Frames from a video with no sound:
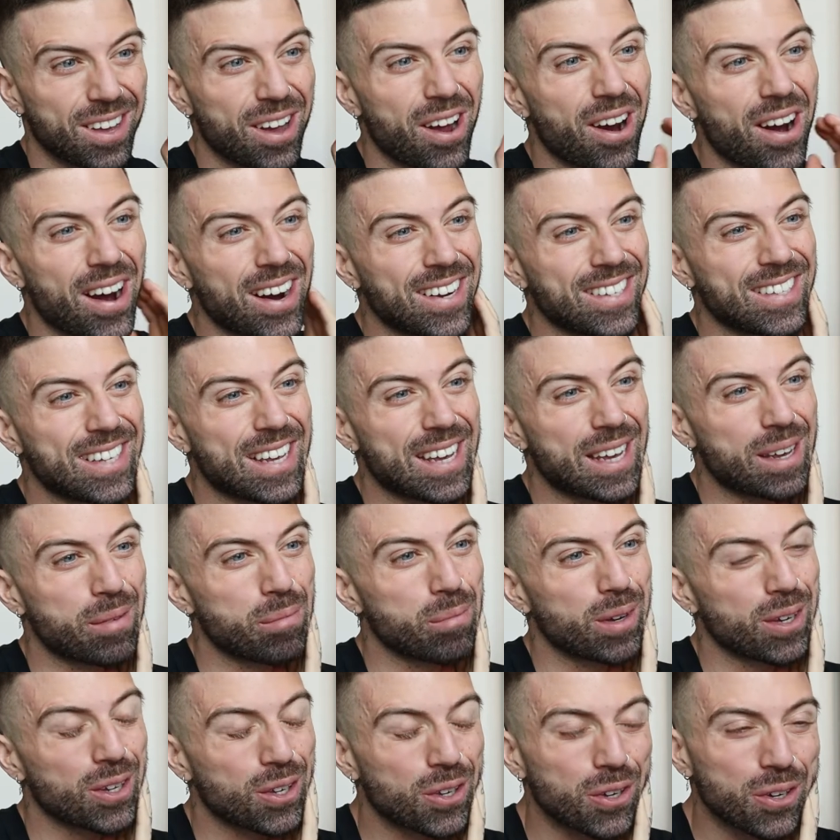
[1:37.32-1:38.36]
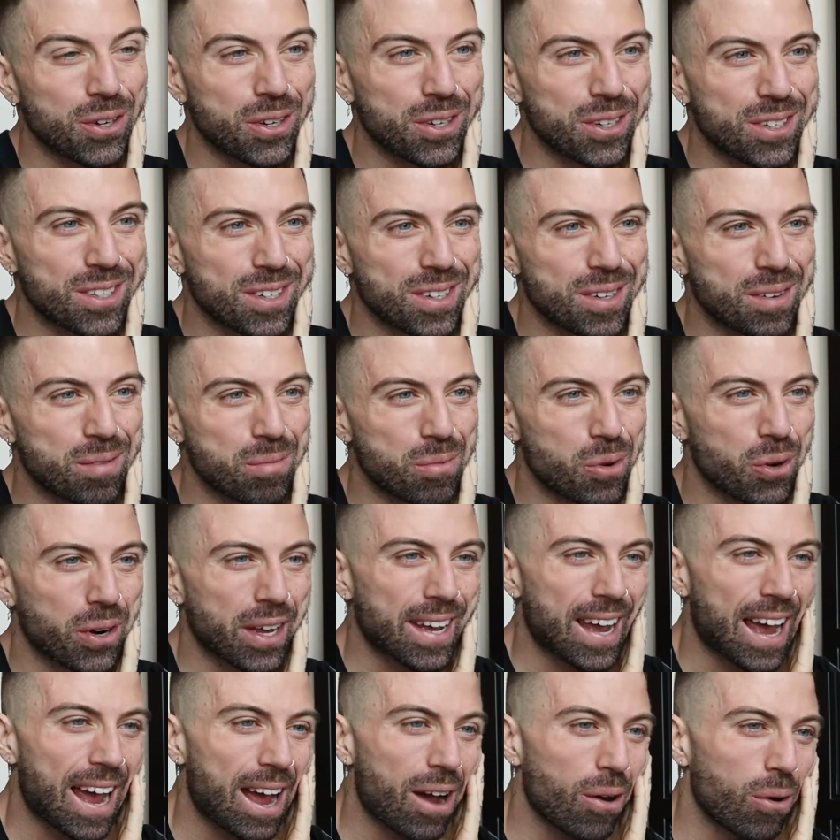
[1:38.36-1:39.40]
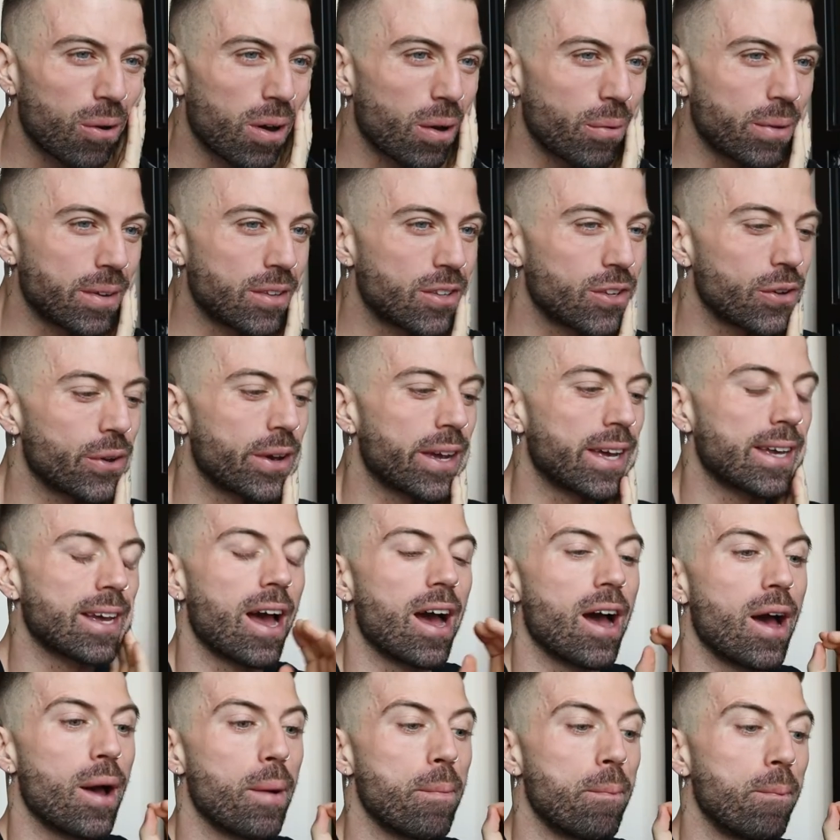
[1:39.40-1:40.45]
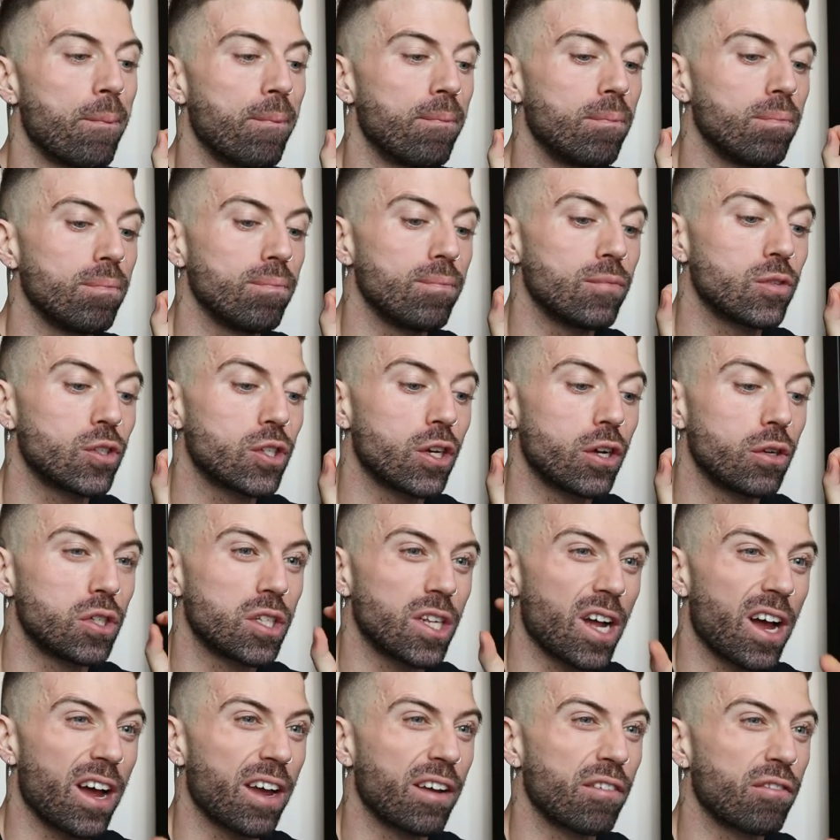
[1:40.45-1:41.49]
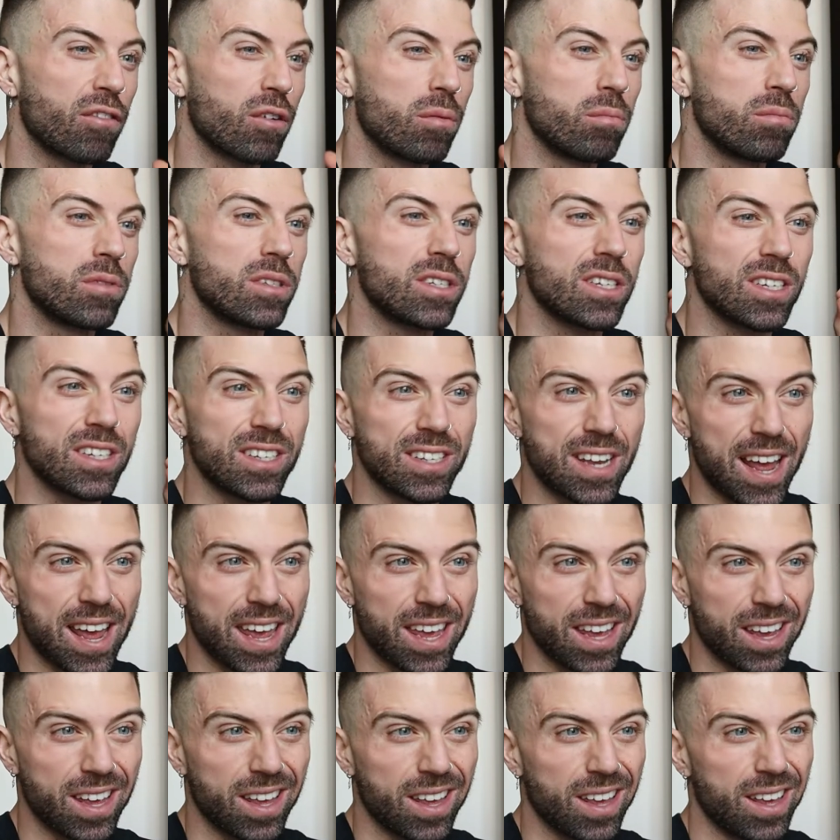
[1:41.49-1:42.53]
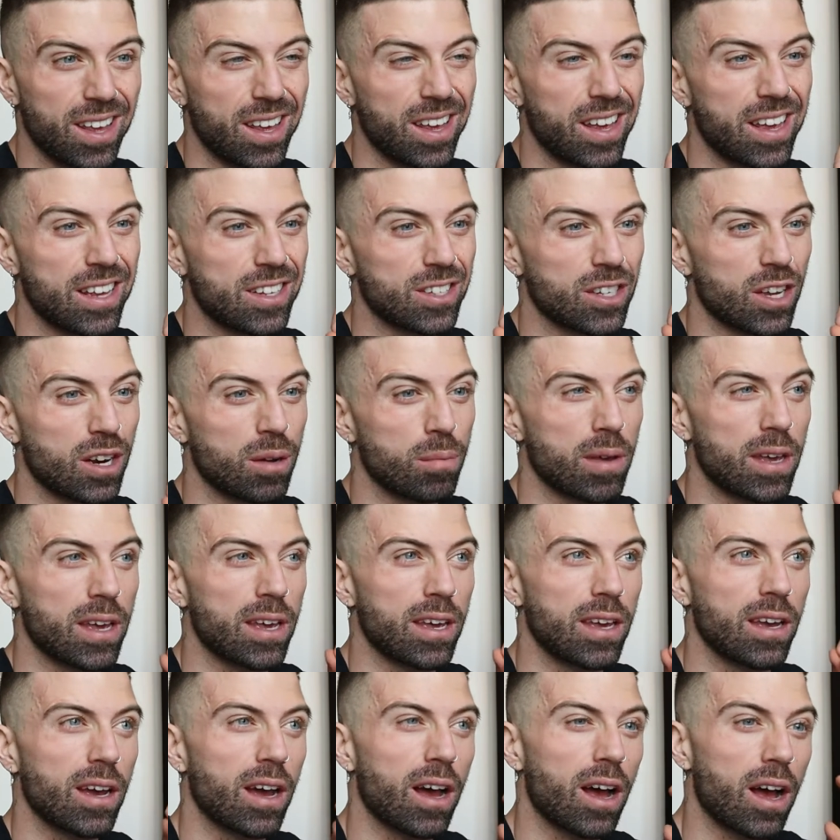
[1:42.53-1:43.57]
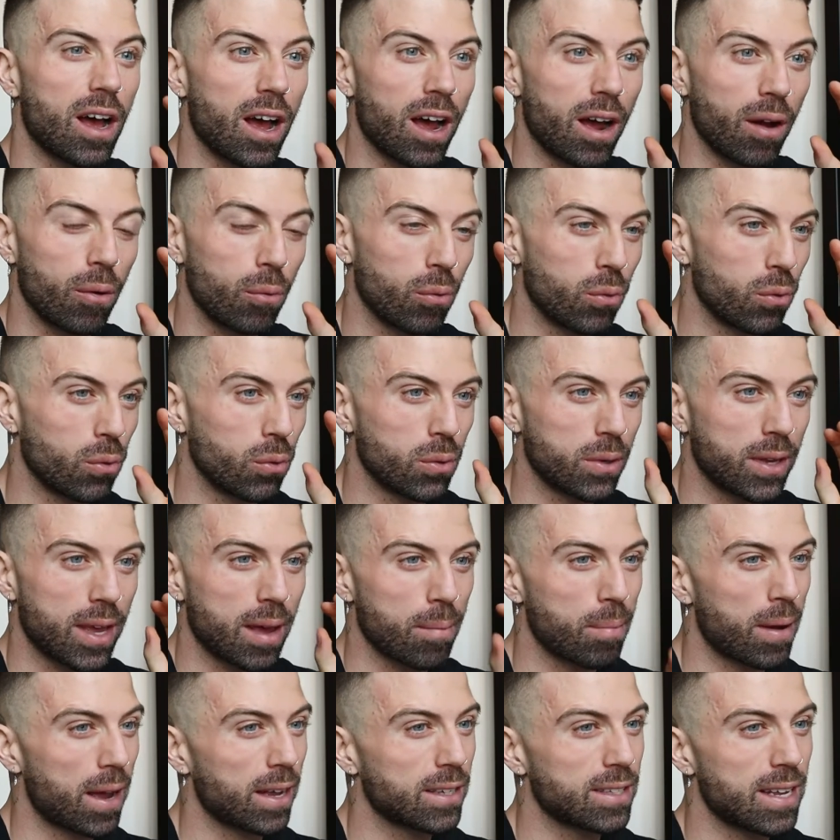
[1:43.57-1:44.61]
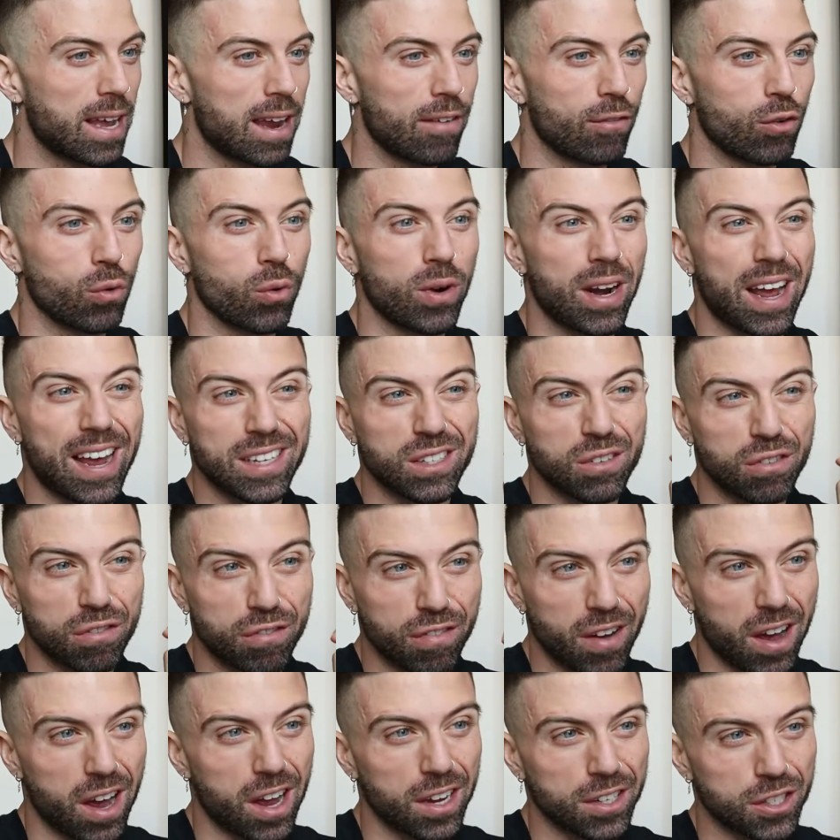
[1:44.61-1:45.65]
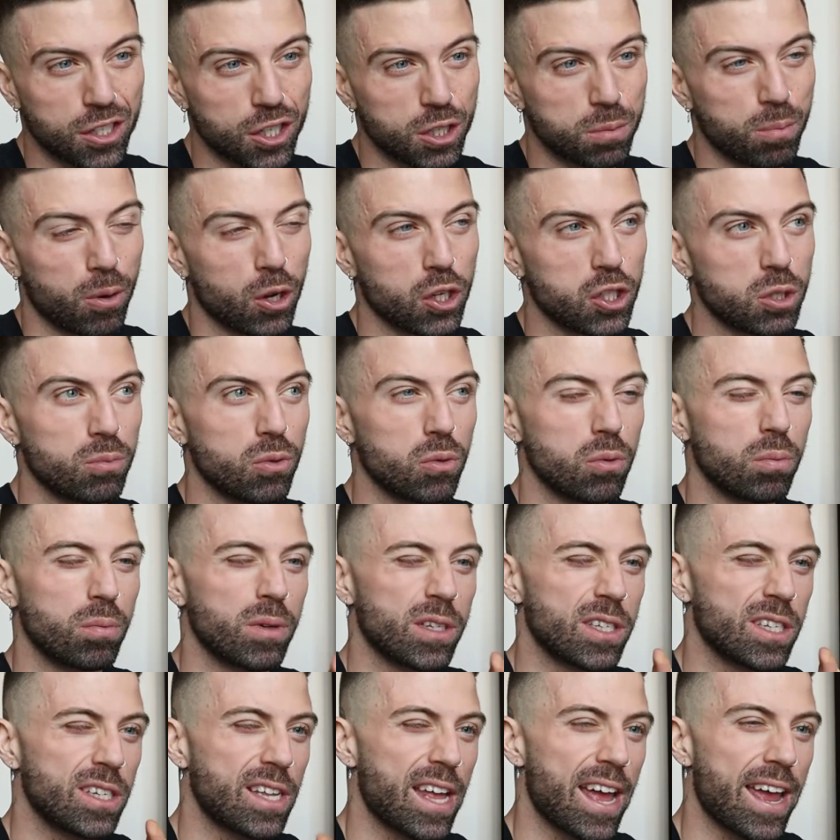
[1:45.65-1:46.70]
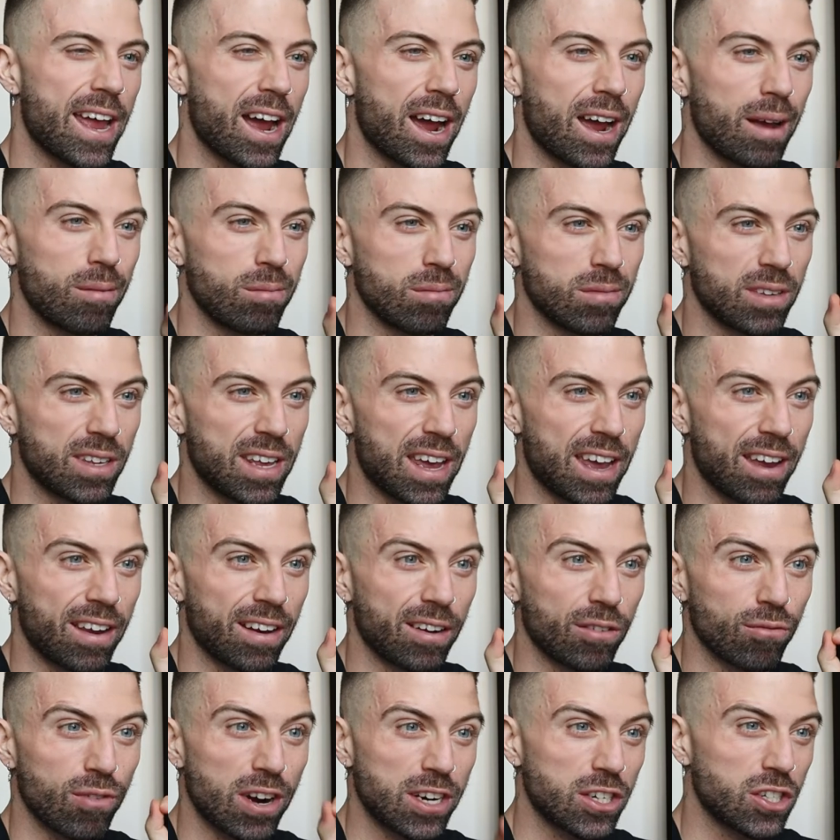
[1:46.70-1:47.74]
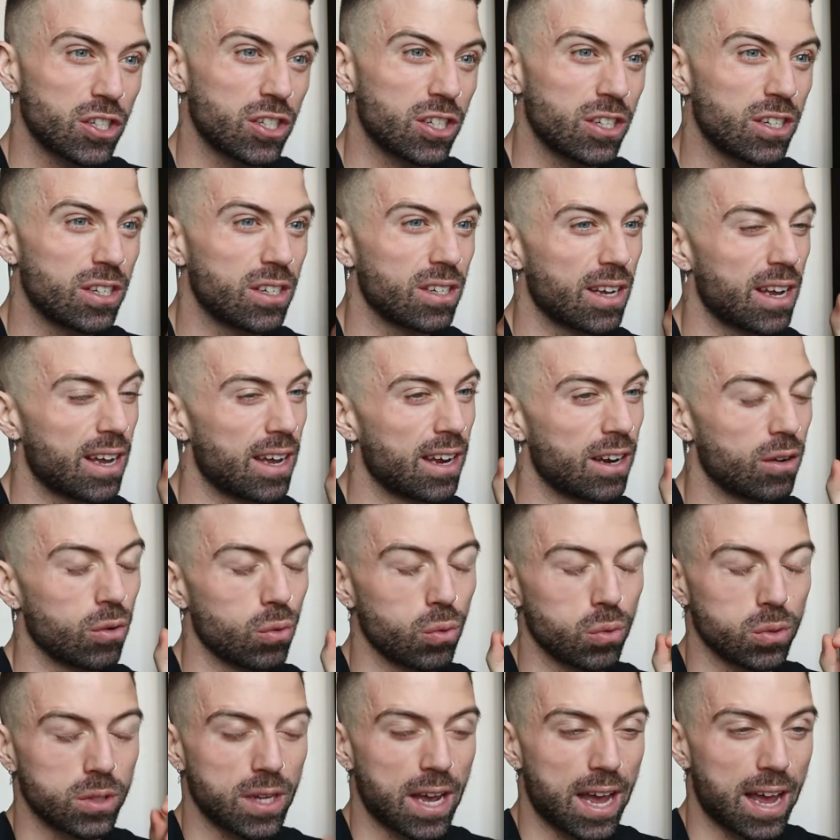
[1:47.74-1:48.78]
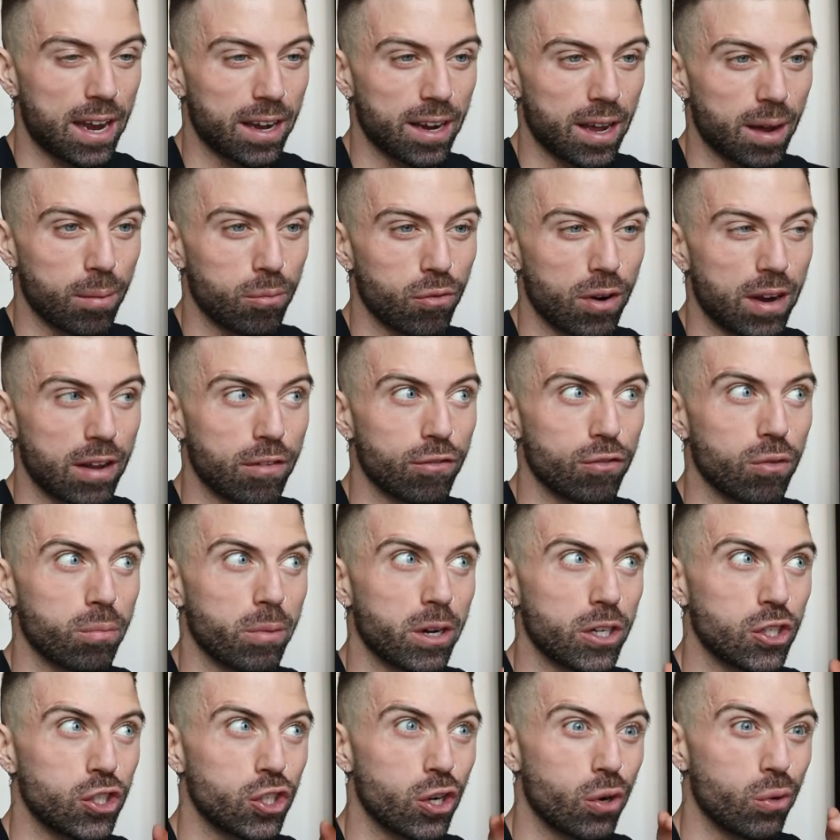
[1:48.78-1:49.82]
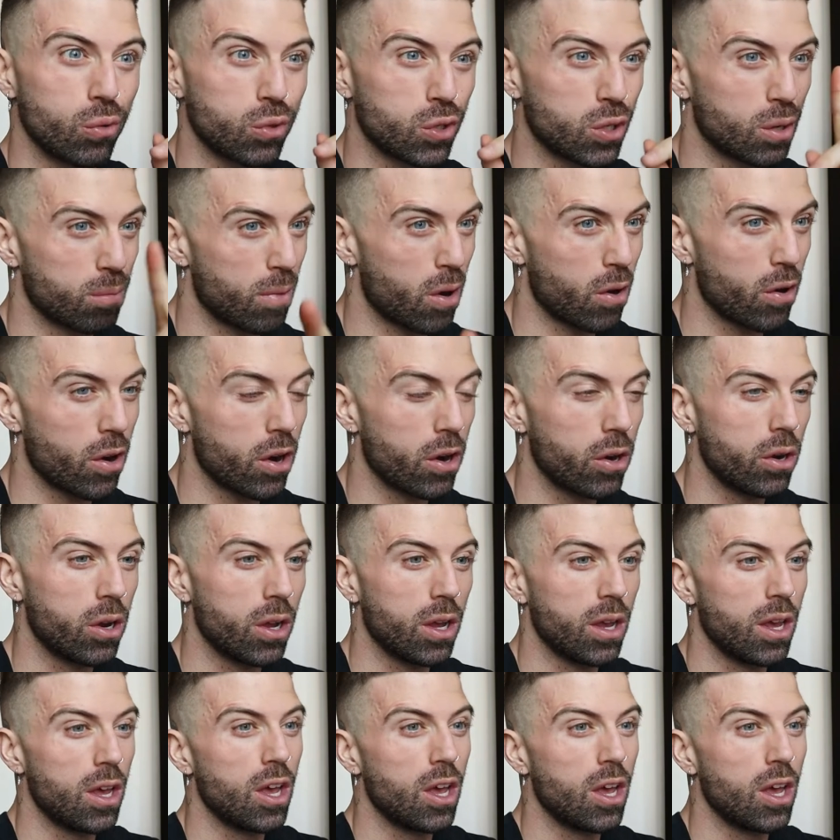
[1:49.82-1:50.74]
All right, team, good morning. How are we doing? So starting from today, it's gonna be, I will get back to everyone as fast as possible, but today I'm getting registered and all tanned up, ready for my show tomorrow.